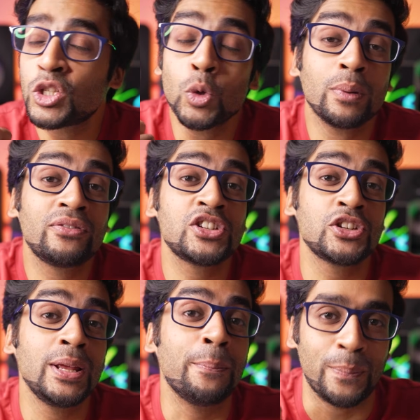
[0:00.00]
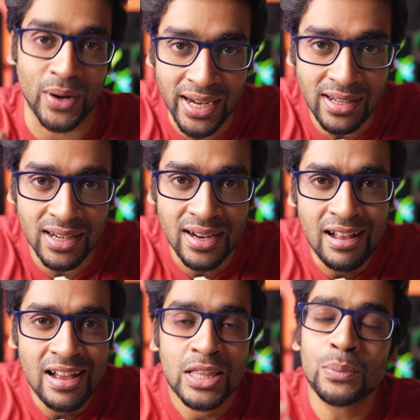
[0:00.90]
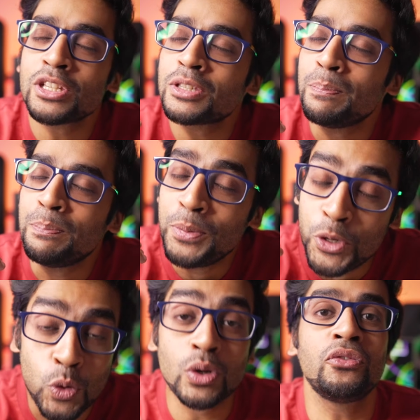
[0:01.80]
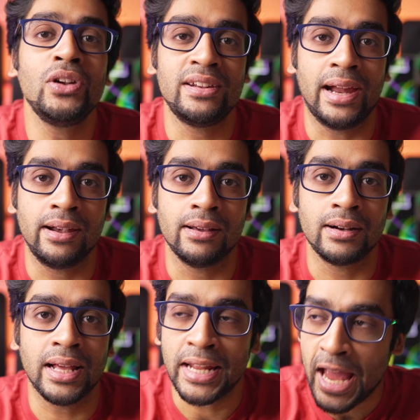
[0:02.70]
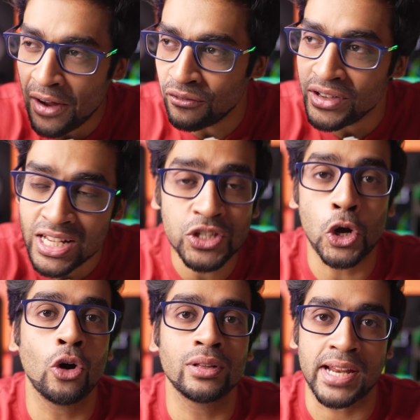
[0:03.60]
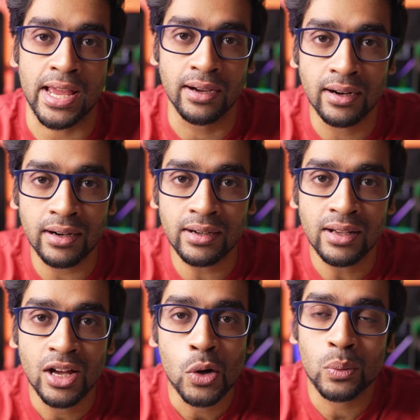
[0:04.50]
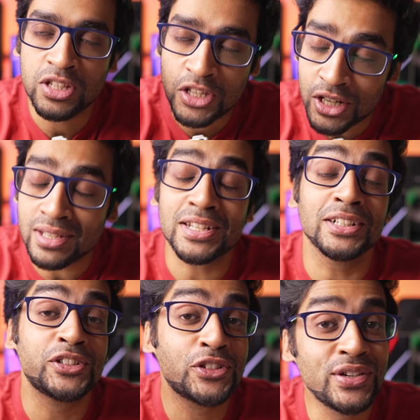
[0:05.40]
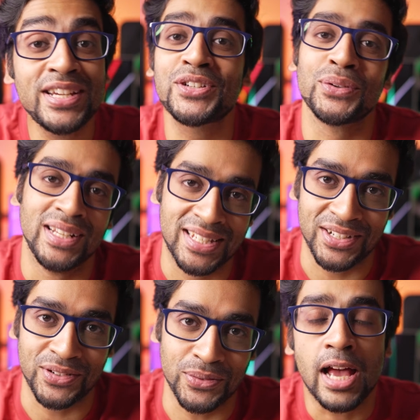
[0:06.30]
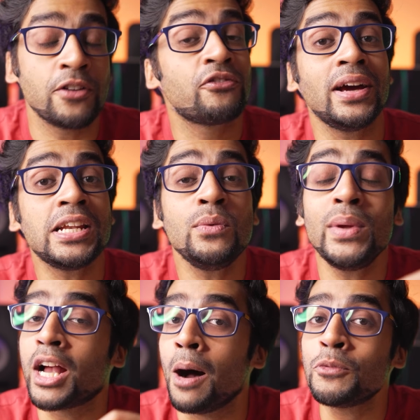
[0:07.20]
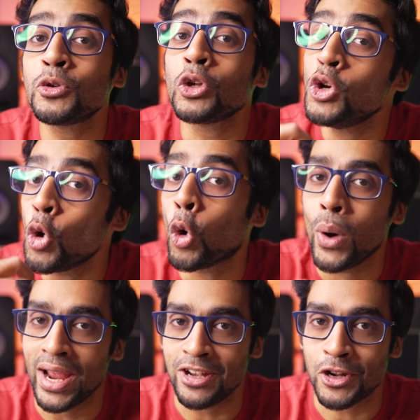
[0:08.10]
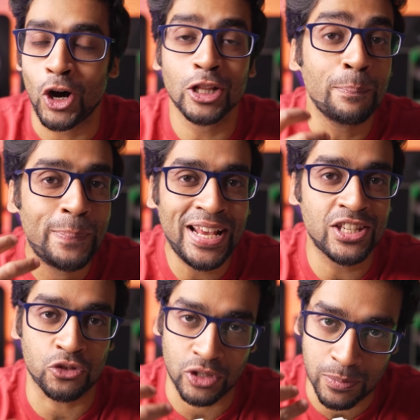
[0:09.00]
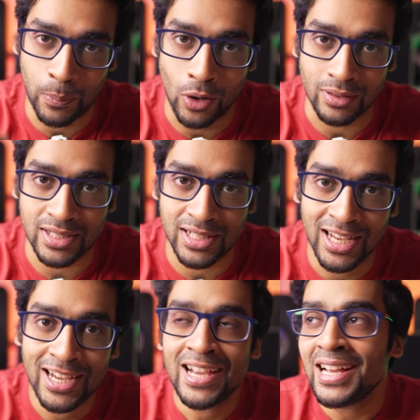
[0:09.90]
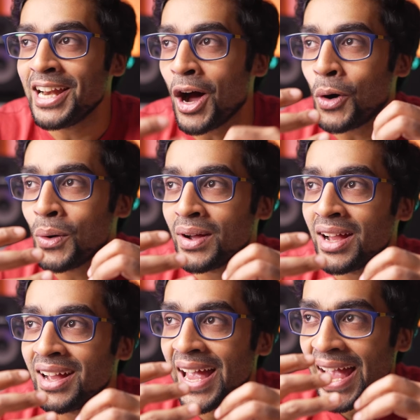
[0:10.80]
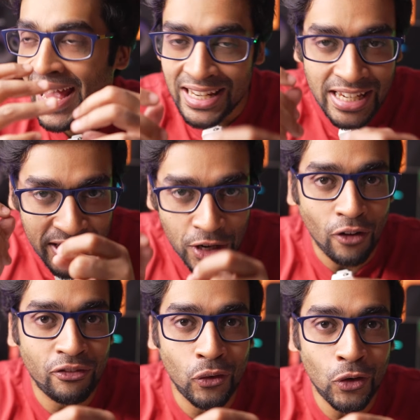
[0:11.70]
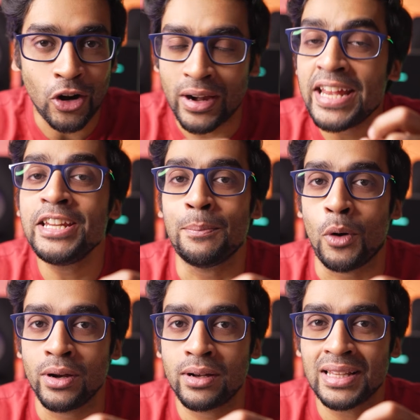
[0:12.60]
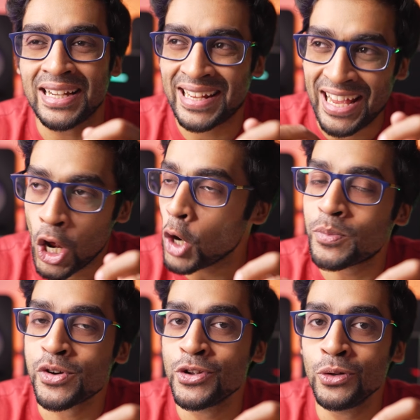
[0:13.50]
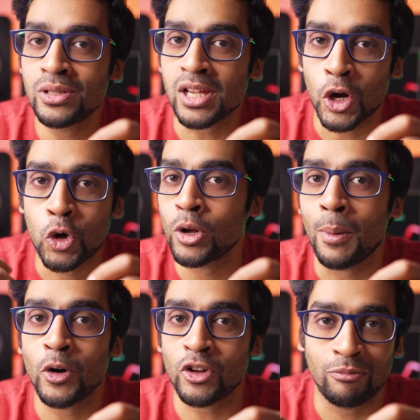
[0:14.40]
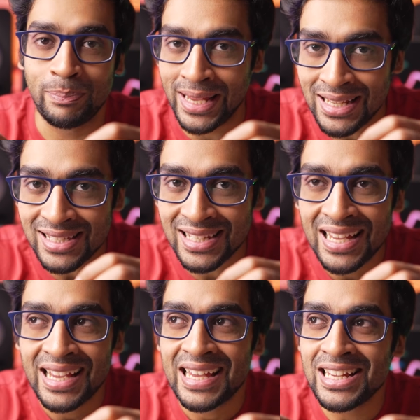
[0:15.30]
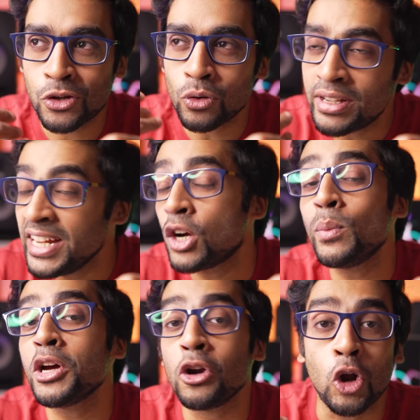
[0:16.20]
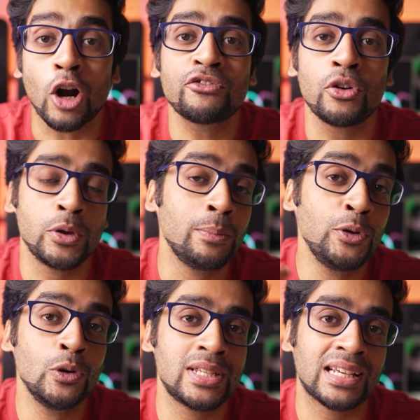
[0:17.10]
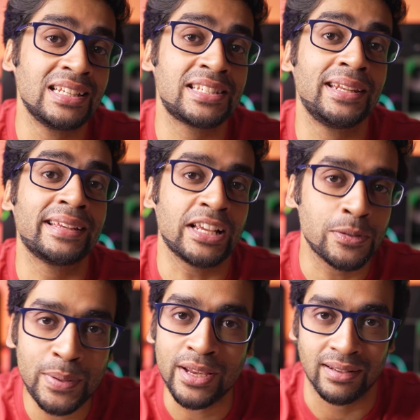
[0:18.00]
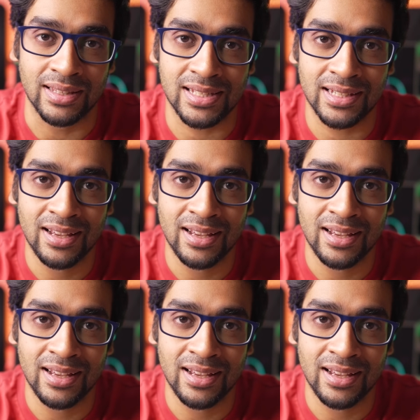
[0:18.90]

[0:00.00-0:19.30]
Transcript: superficially bright. They were just beautifully rendered, and every song that I heard was just a treat to listen to. And finally we come to the low end, or the bass response. Now, any earphone or in-ear monitor that cannot produce a good amount of bass is going to take away a lot from your music listening experience.